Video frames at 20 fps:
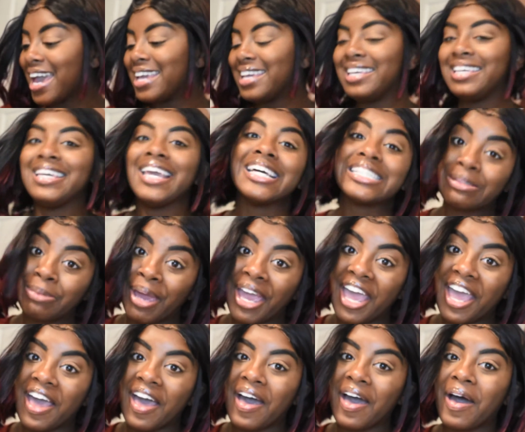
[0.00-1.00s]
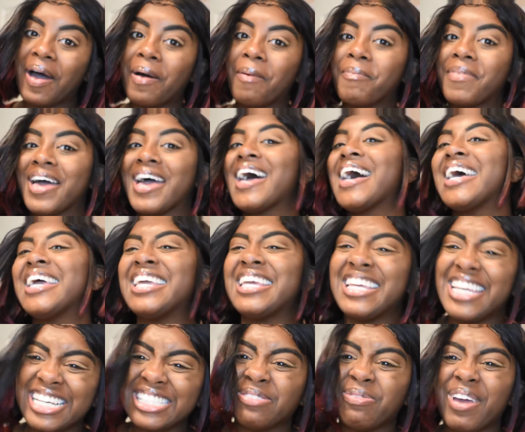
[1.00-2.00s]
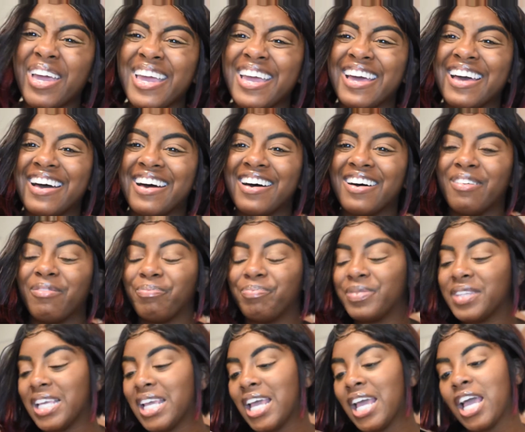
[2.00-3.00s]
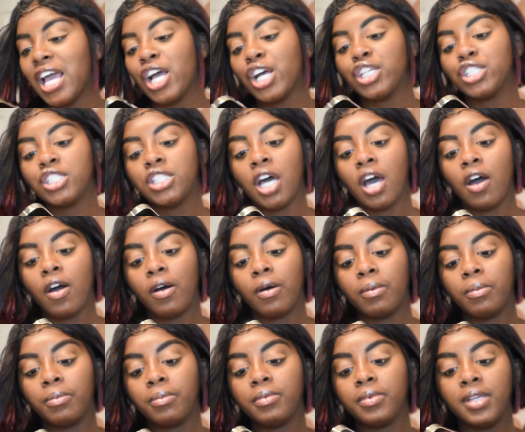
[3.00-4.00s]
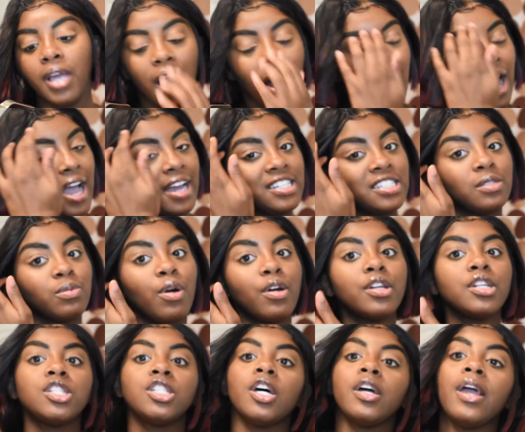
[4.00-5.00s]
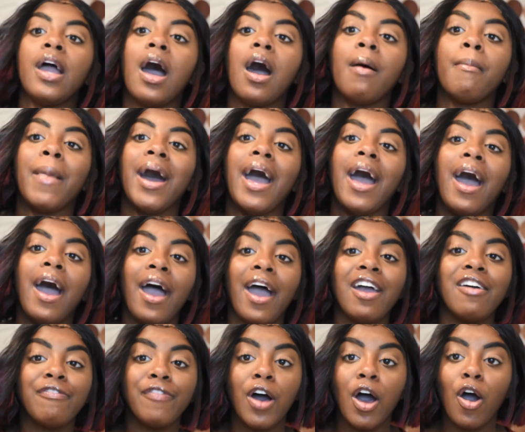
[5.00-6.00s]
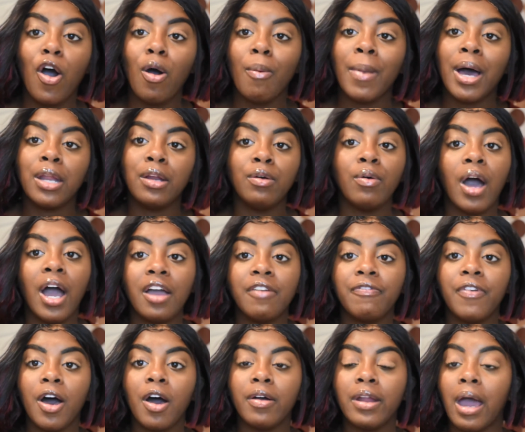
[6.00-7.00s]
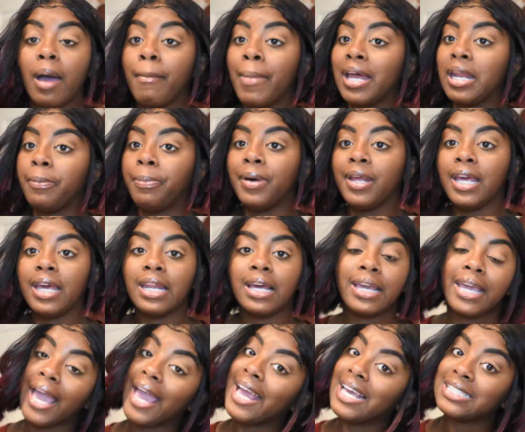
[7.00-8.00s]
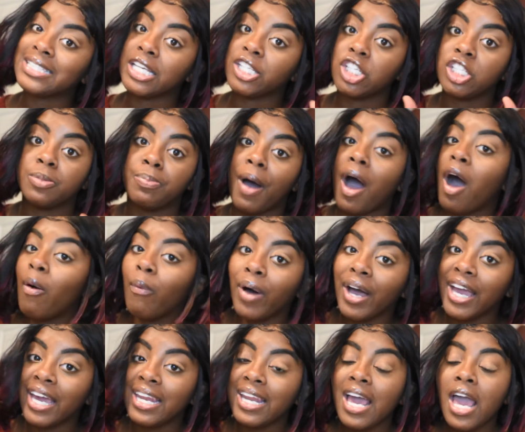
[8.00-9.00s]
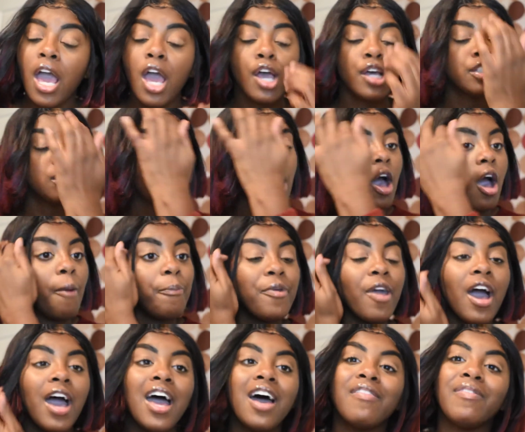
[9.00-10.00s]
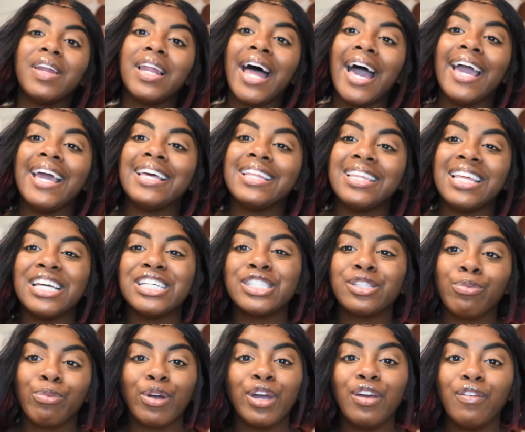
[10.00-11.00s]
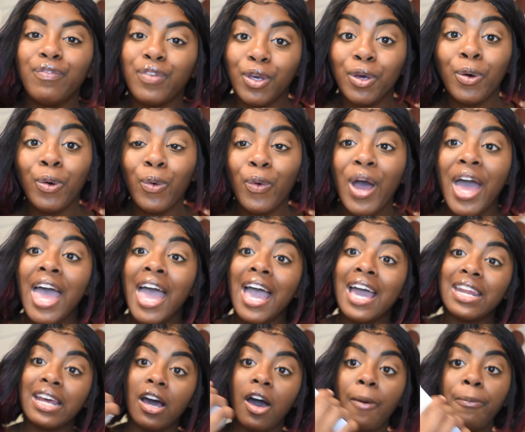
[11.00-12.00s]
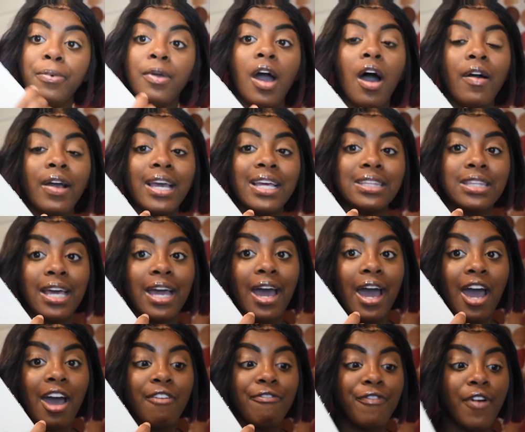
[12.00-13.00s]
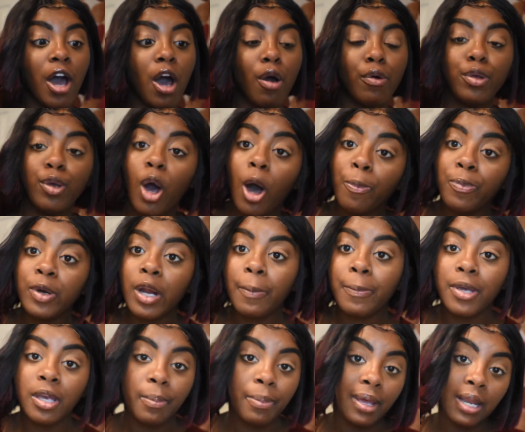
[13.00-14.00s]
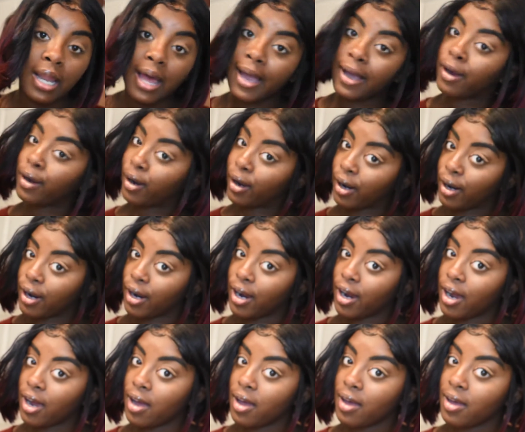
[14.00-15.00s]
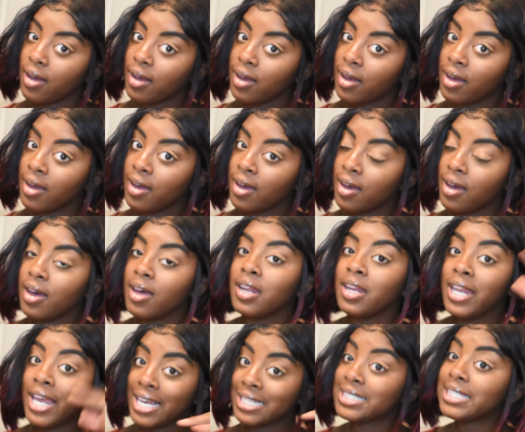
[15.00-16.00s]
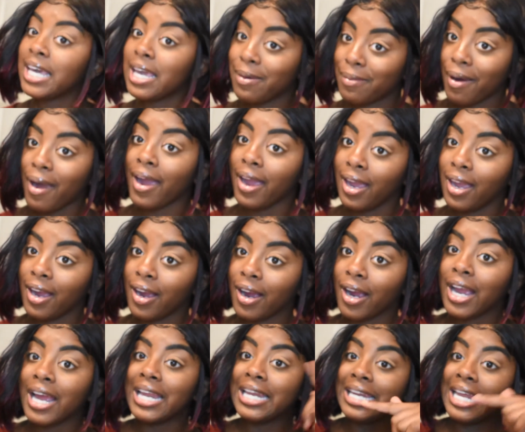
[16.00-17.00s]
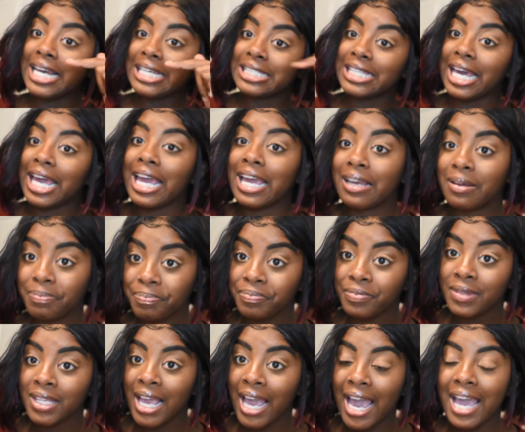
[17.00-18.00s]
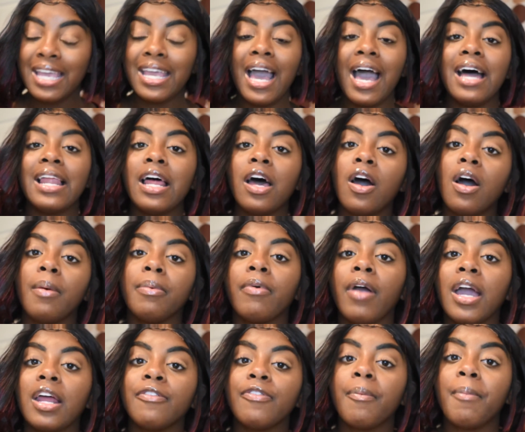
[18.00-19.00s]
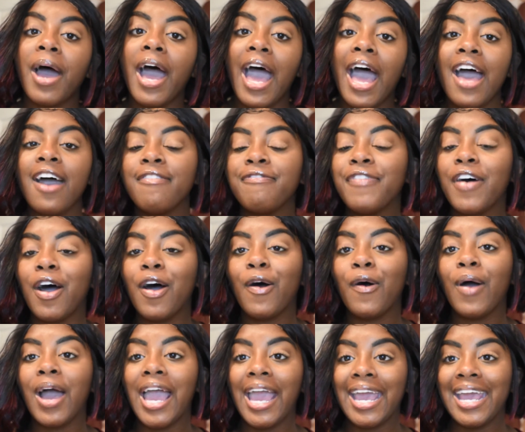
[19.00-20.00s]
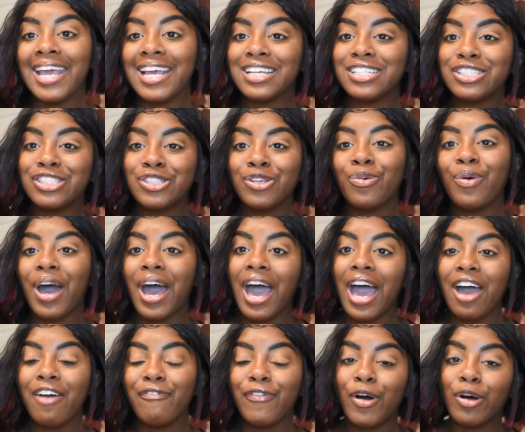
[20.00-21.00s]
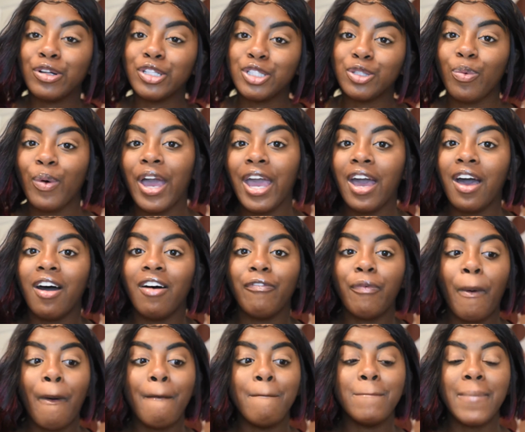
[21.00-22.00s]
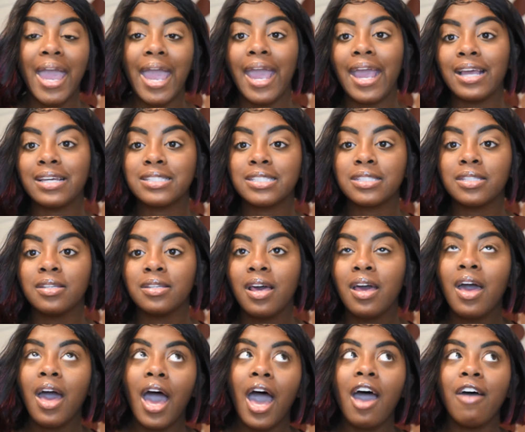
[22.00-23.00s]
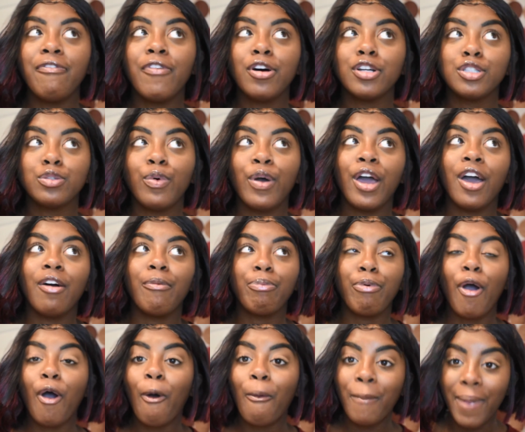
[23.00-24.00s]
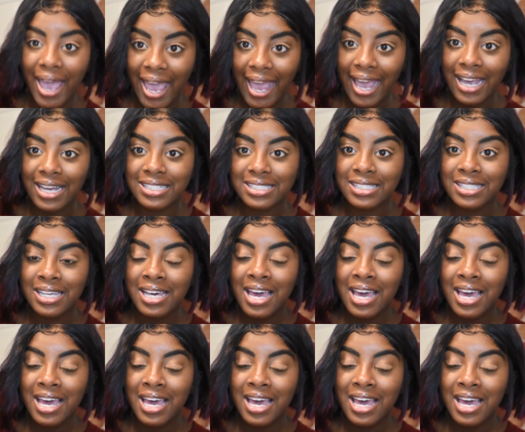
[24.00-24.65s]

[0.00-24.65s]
Yes, ma'am. Yes, ma'am. So, y'all, I just wanted to show y'all my iPhone, my new iPhone. I'm about to put it in a case. I just bought one. So, I hope y'all have liked this review. And I hope y'all get that iPhone. You open it up and you be like, girl, this it right here. This it. And y'all, I upgraded from an iPhone 8 to an iPhone 12 Max, iPhone 12 Pro Max.